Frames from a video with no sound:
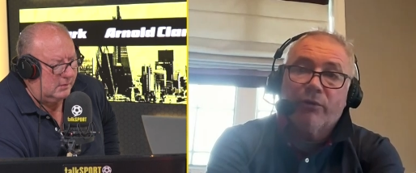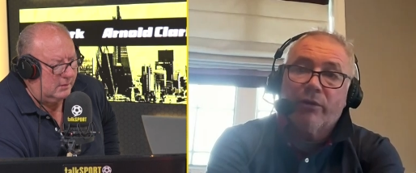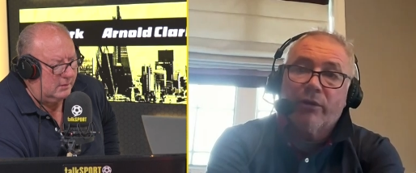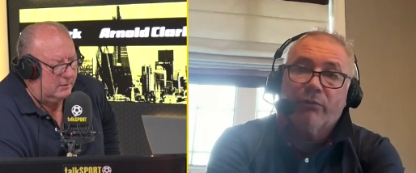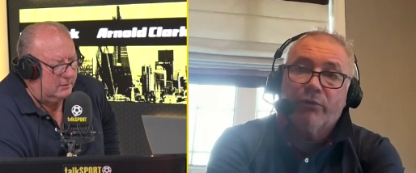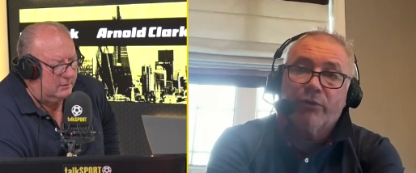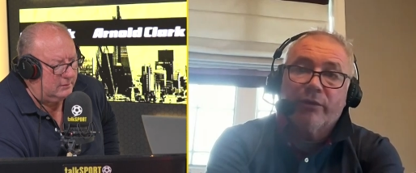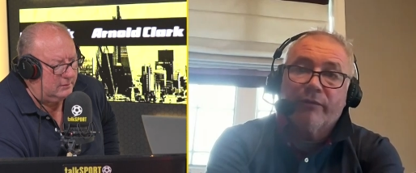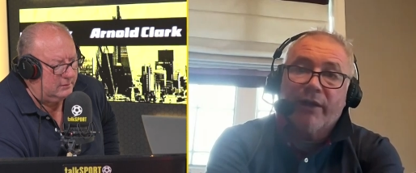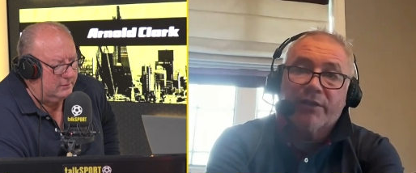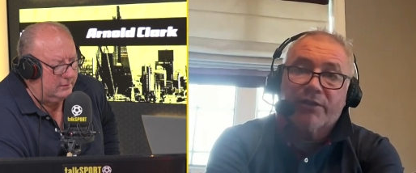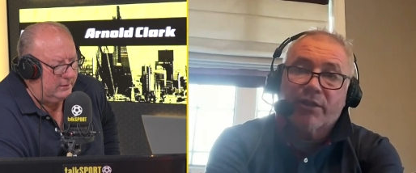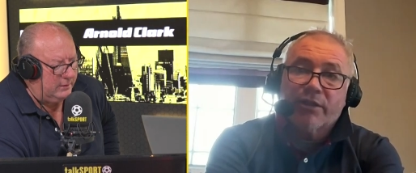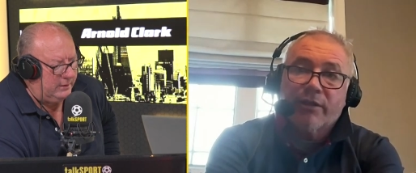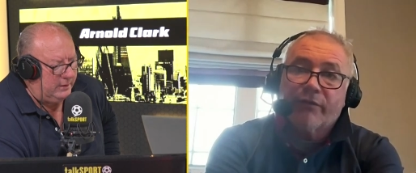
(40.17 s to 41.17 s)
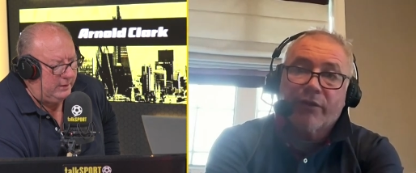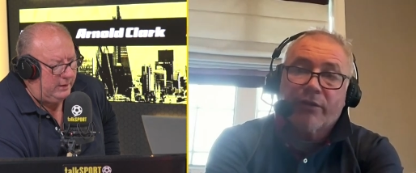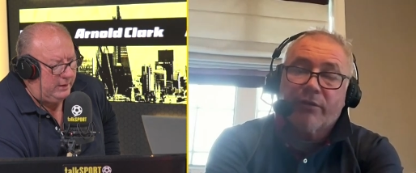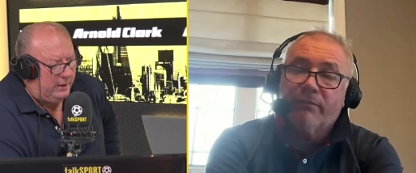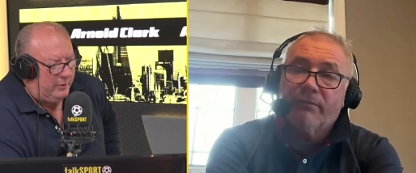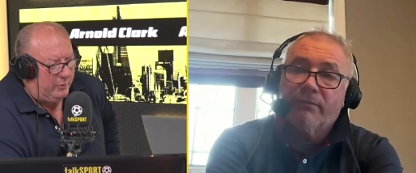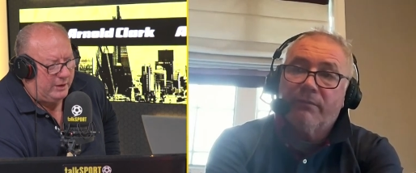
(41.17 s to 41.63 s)
Speaker 1: it wouldn't have answered everything.
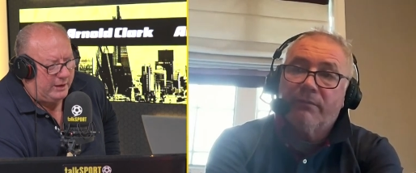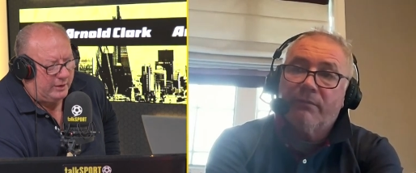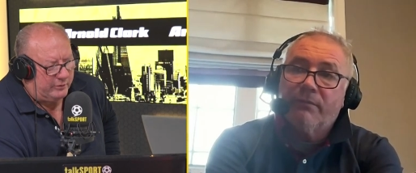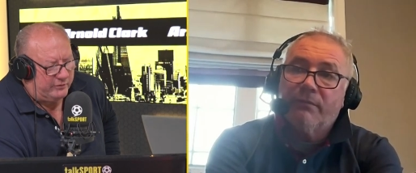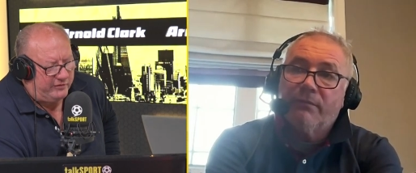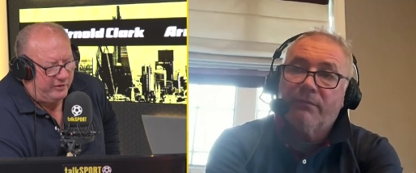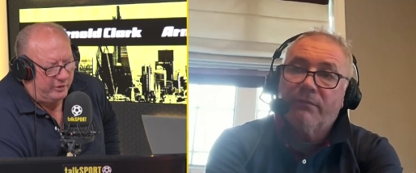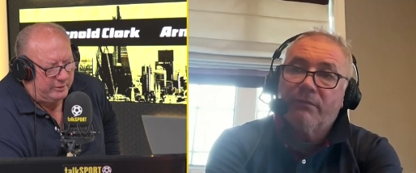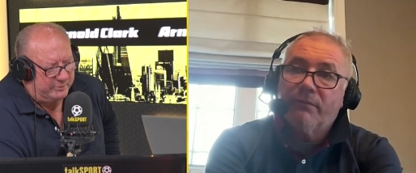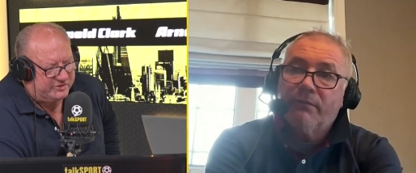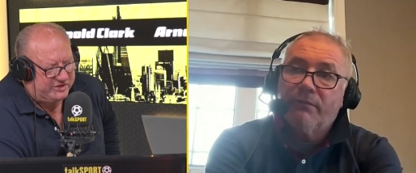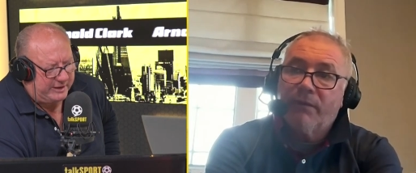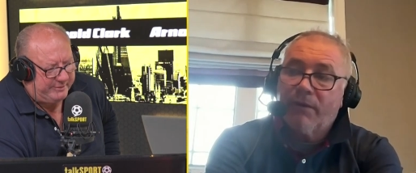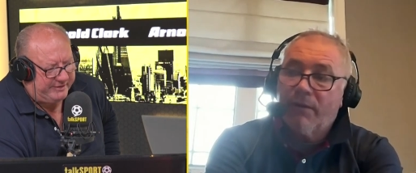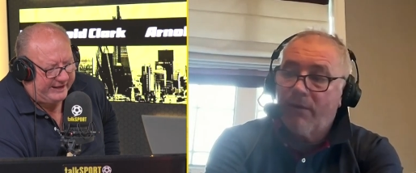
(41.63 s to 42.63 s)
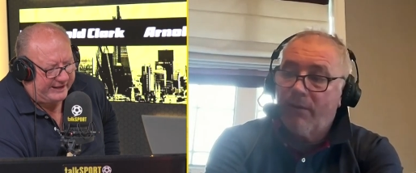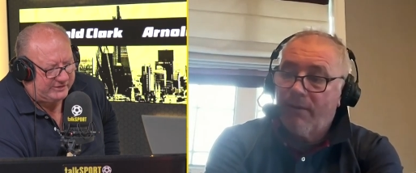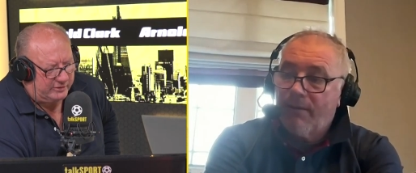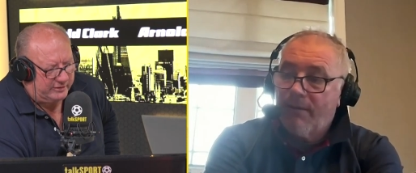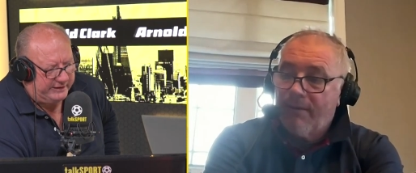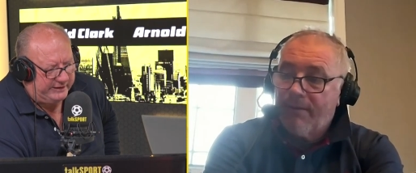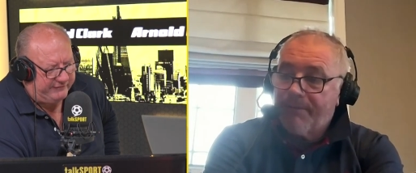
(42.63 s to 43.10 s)
Speaker 2: Well, Tottenham chairman
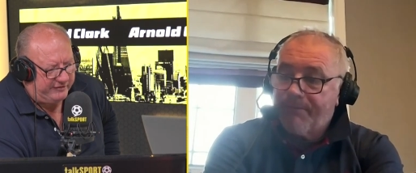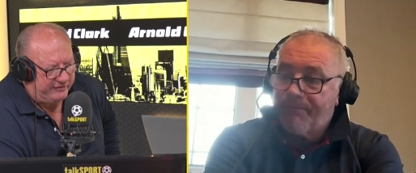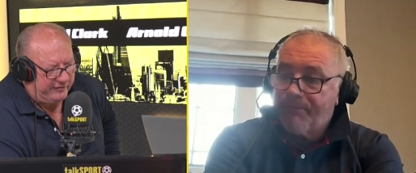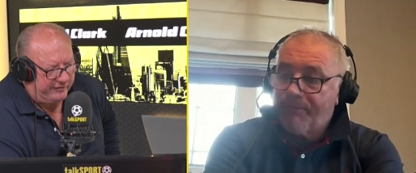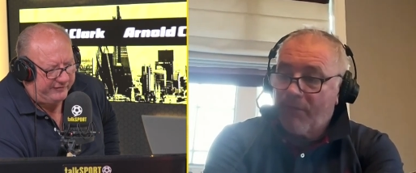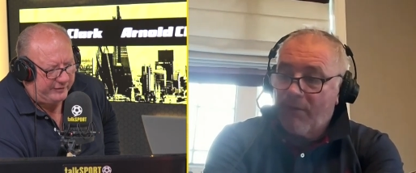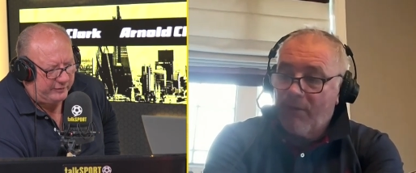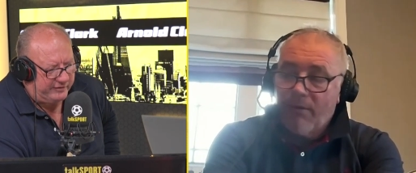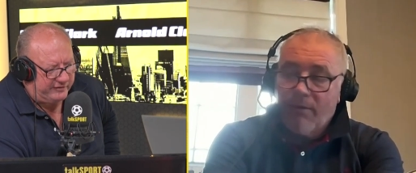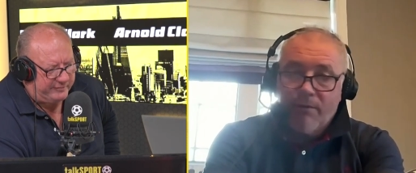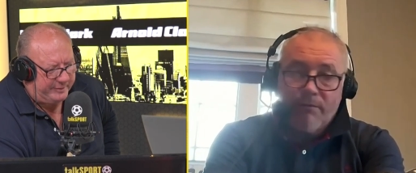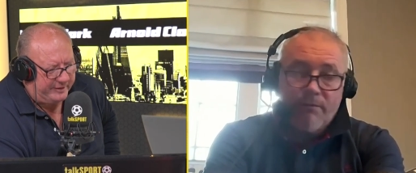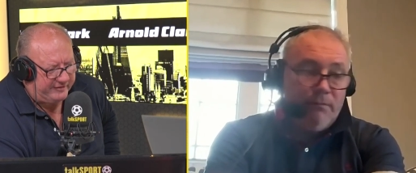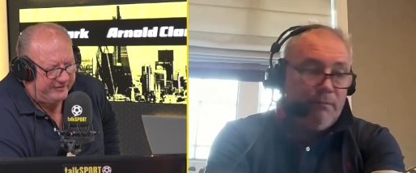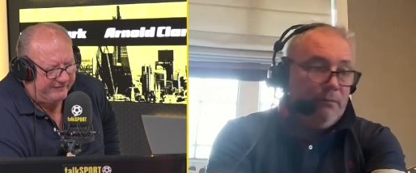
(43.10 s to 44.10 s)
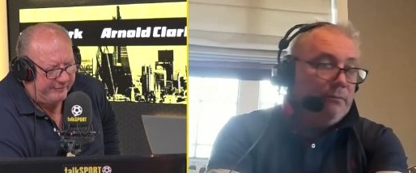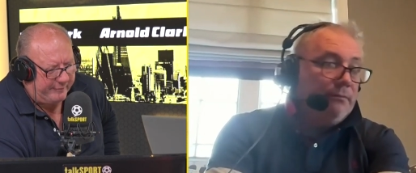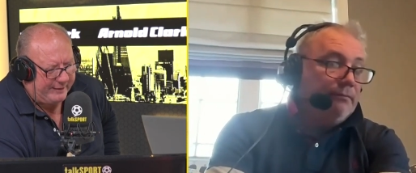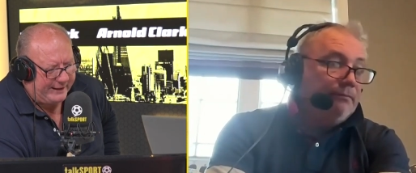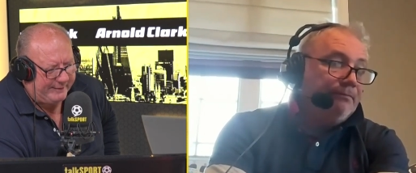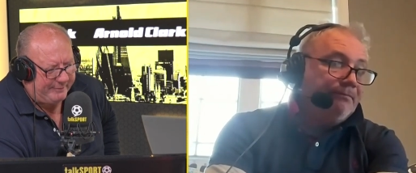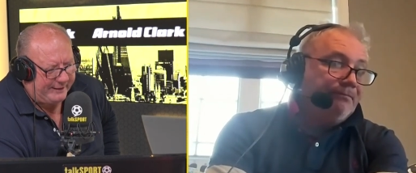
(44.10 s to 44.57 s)
Daniel has revealed that Spurs have a
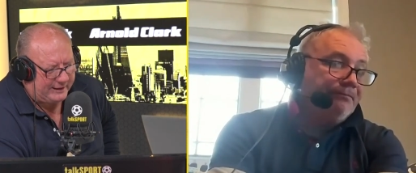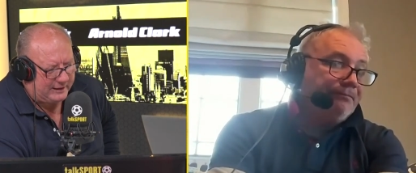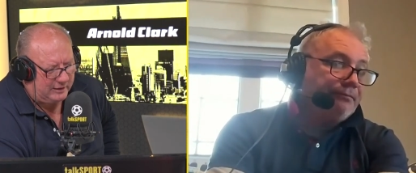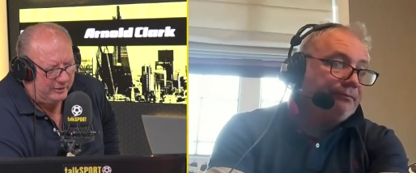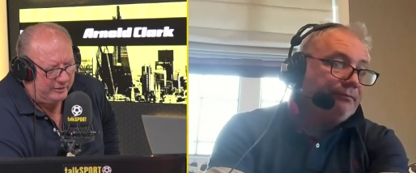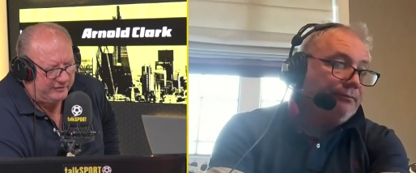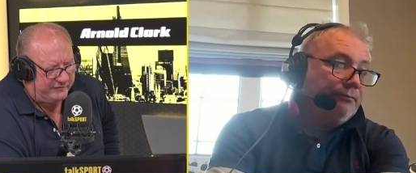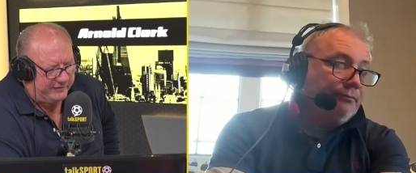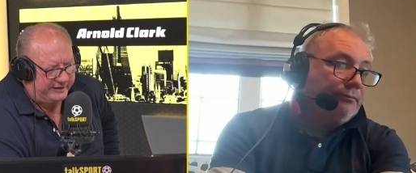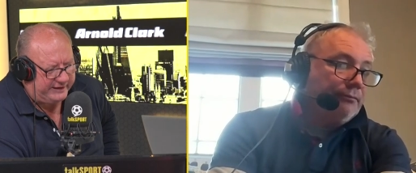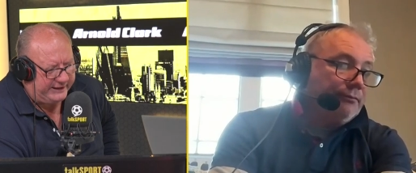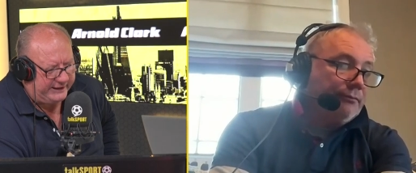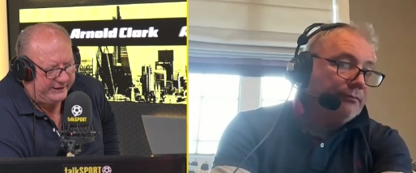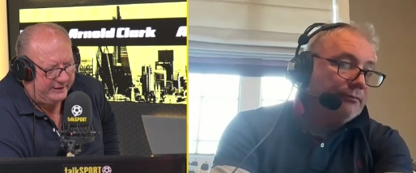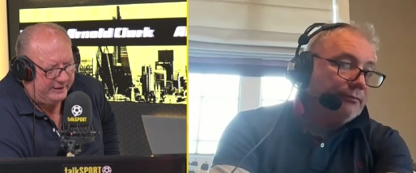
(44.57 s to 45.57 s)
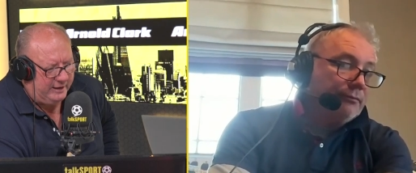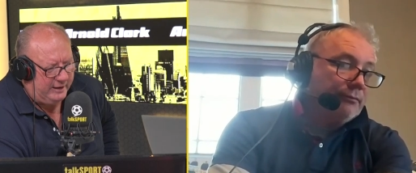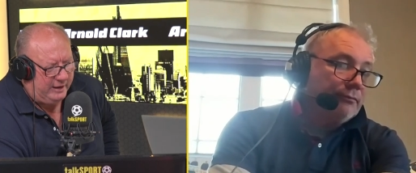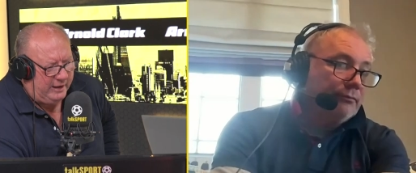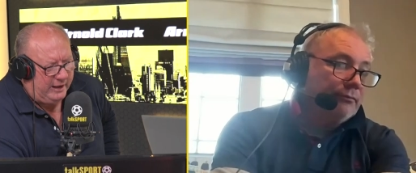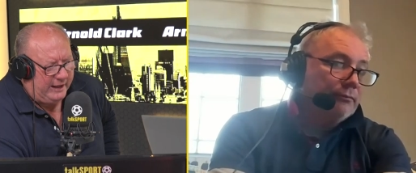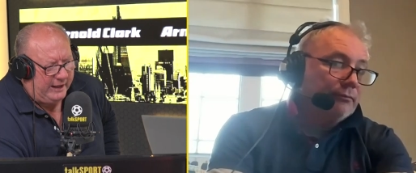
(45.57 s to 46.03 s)
buyback clause for Kane.
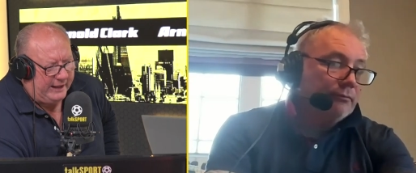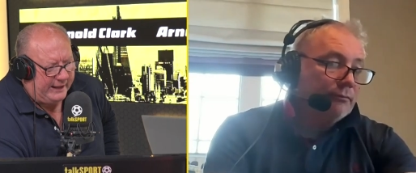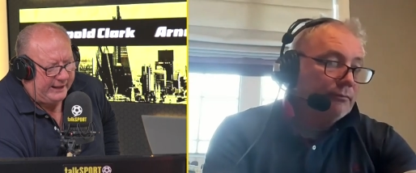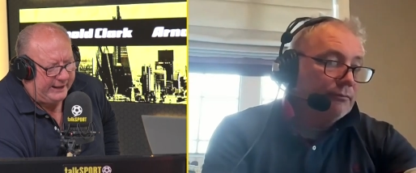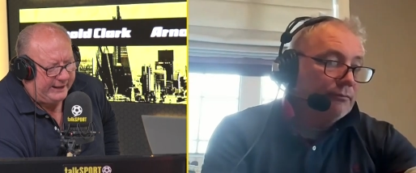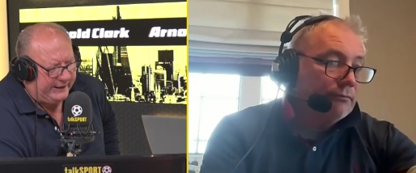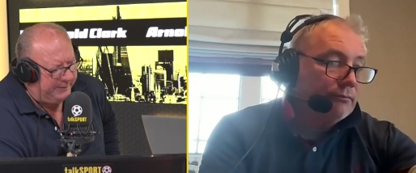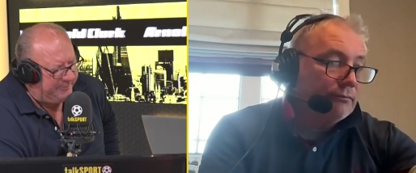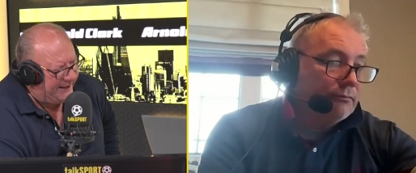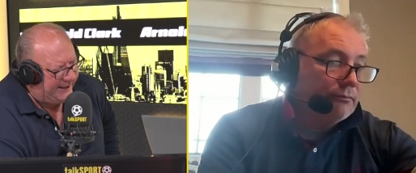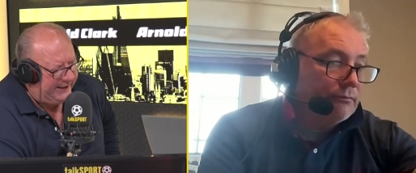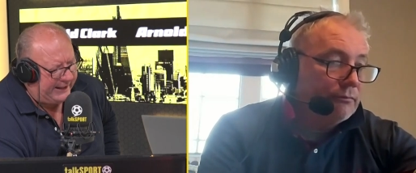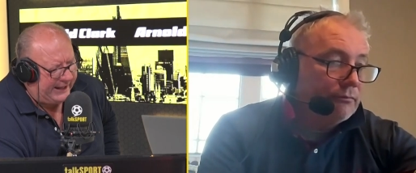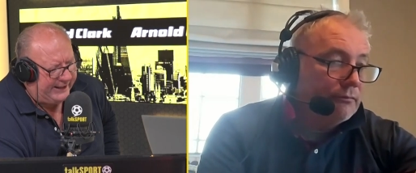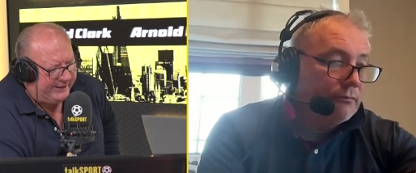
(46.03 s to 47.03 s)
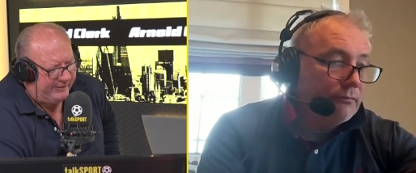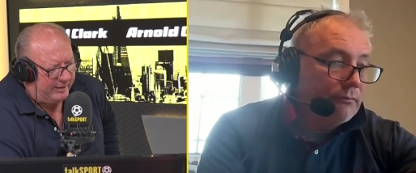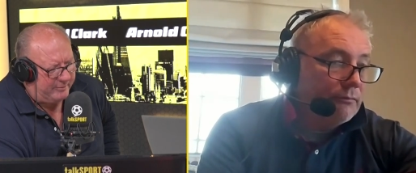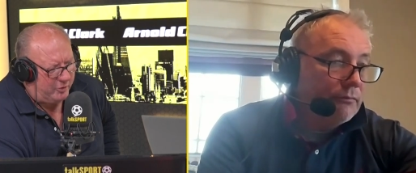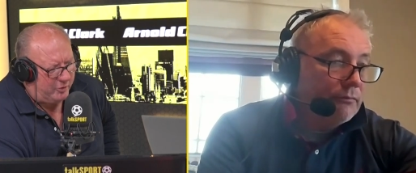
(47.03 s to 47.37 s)
Uh, he may end up